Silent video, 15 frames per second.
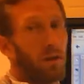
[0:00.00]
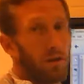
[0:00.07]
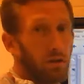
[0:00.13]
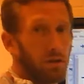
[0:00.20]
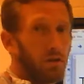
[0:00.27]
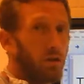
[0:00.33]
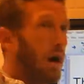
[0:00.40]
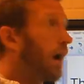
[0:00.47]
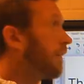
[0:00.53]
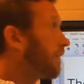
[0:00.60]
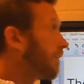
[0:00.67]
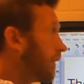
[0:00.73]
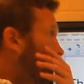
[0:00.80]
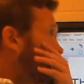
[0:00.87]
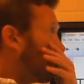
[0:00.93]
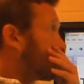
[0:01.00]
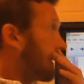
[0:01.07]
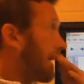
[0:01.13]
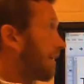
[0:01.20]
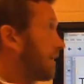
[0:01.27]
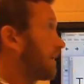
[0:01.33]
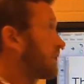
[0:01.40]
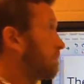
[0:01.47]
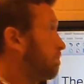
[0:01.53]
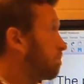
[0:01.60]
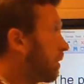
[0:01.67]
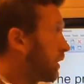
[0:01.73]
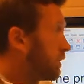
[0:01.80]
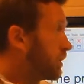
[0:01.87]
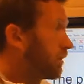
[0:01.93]
of other stuff. Now this
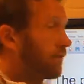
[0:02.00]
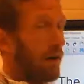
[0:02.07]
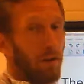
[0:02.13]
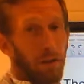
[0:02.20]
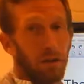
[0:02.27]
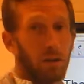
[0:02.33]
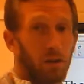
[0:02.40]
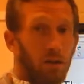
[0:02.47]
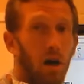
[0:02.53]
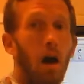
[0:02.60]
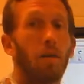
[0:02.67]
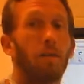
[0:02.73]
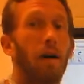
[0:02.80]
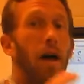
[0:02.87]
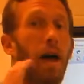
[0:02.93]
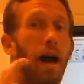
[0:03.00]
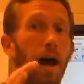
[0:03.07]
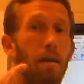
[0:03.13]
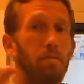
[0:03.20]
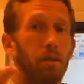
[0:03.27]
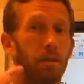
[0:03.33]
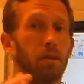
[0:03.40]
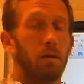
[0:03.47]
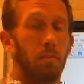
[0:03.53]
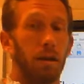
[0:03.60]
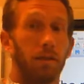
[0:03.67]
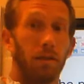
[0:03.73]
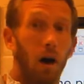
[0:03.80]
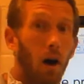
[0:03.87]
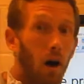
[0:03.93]
bunch of other stuff happens to be
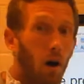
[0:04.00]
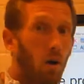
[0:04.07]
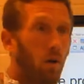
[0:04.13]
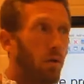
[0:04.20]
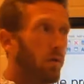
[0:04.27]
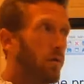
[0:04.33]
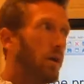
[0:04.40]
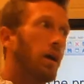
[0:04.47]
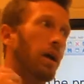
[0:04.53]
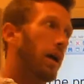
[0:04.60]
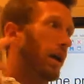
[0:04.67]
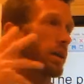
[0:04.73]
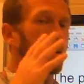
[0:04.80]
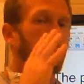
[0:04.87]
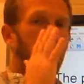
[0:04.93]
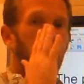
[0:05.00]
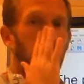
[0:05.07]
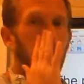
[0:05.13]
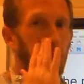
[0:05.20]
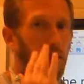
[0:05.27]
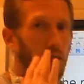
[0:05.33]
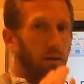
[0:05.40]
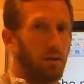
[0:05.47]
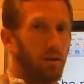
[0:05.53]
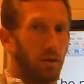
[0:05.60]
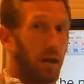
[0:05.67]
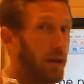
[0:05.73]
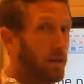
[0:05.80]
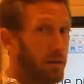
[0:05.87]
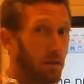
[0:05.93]
its own expression.
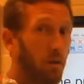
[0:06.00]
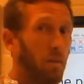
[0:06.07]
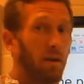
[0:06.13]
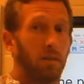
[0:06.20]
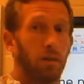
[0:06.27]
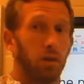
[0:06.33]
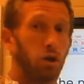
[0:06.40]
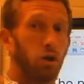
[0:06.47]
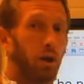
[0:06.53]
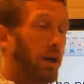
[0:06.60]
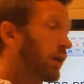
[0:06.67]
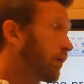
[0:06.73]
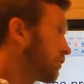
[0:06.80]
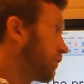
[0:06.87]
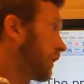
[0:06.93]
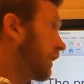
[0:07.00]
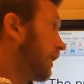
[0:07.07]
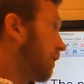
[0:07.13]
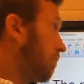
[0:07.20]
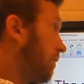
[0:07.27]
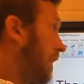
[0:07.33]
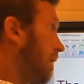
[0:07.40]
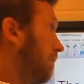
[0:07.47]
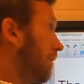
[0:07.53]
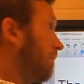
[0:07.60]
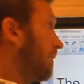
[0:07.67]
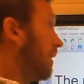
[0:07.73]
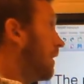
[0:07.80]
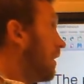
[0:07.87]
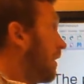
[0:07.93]
Okay, it's a little bit of a trickier
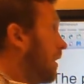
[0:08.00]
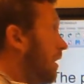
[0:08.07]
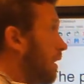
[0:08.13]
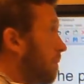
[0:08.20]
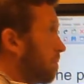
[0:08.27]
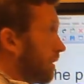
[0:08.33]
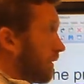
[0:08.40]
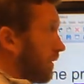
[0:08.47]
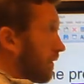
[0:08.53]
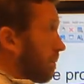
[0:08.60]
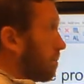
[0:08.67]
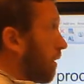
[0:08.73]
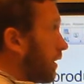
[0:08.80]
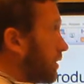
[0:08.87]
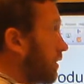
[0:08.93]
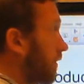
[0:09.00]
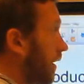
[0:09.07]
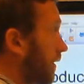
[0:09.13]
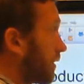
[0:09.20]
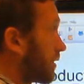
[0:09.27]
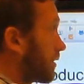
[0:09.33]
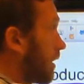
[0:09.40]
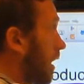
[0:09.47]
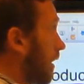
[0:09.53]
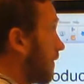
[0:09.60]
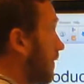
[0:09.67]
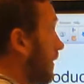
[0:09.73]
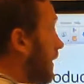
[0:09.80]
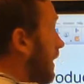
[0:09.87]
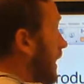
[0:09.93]
problem. But this bunch of other
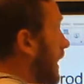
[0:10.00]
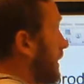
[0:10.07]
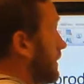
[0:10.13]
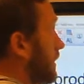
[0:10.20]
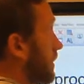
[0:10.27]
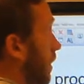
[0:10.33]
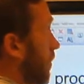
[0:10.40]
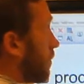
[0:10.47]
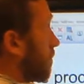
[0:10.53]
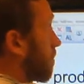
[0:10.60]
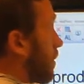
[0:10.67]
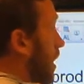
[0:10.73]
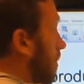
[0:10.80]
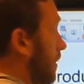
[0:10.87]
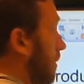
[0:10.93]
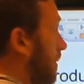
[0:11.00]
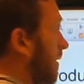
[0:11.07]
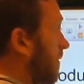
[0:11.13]
stuff has its own problem